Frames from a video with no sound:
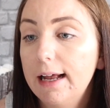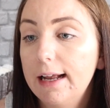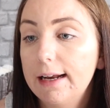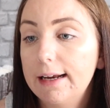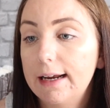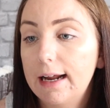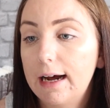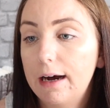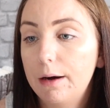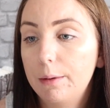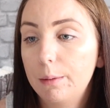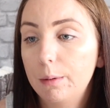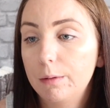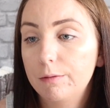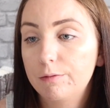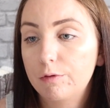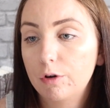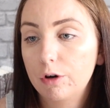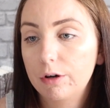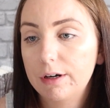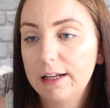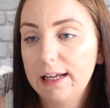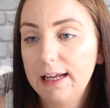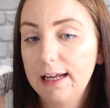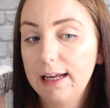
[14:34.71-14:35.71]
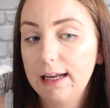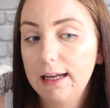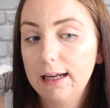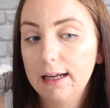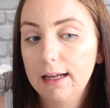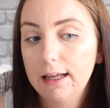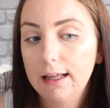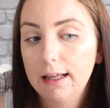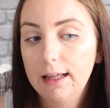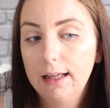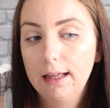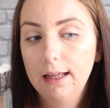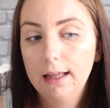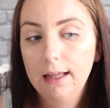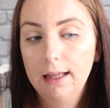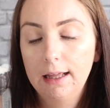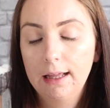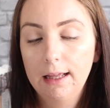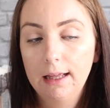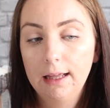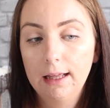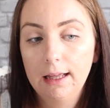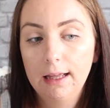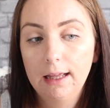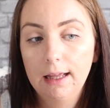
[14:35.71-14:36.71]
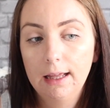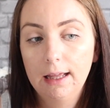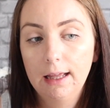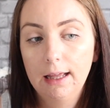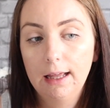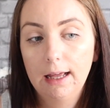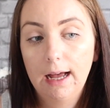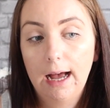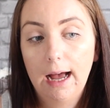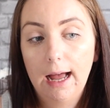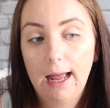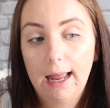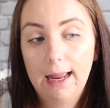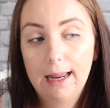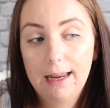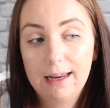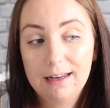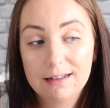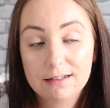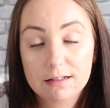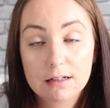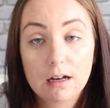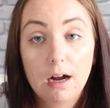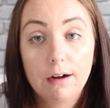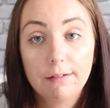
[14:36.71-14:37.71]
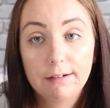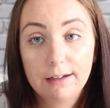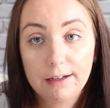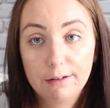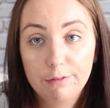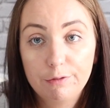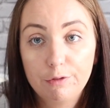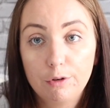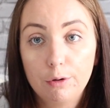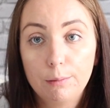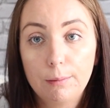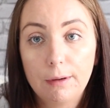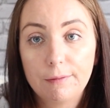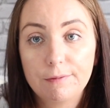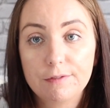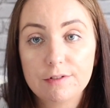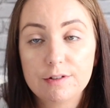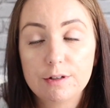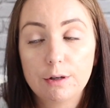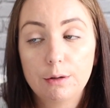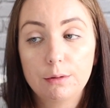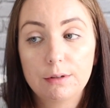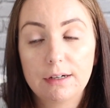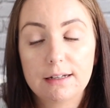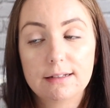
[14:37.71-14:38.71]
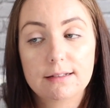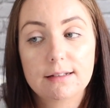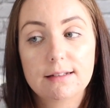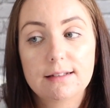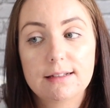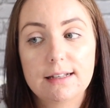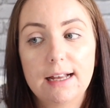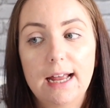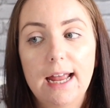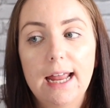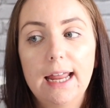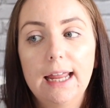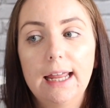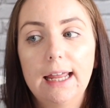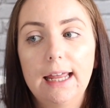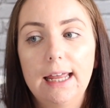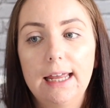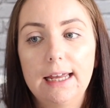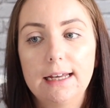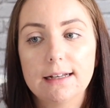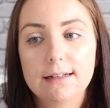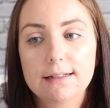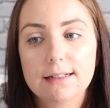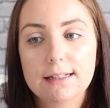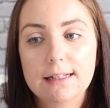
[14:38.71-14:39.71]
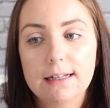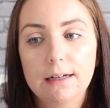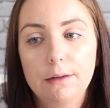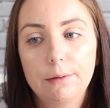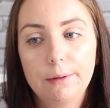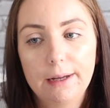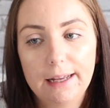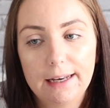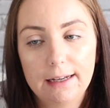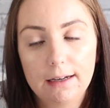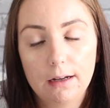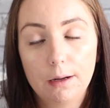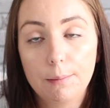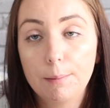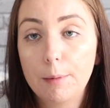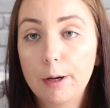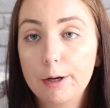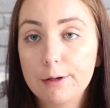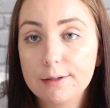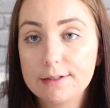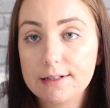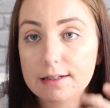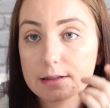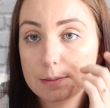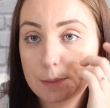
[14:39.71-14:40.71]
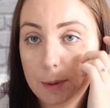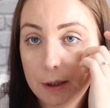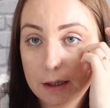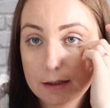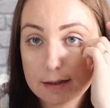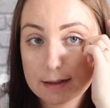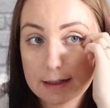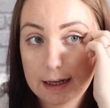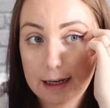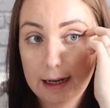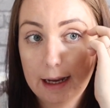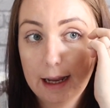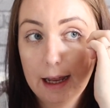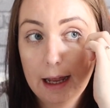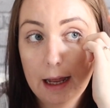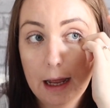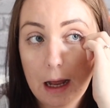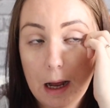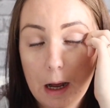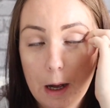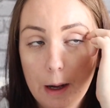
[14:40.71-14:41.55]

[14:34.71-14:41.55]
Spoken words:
Now Ronnie is currently 4 months old, as I say. He is still in a Moses basket.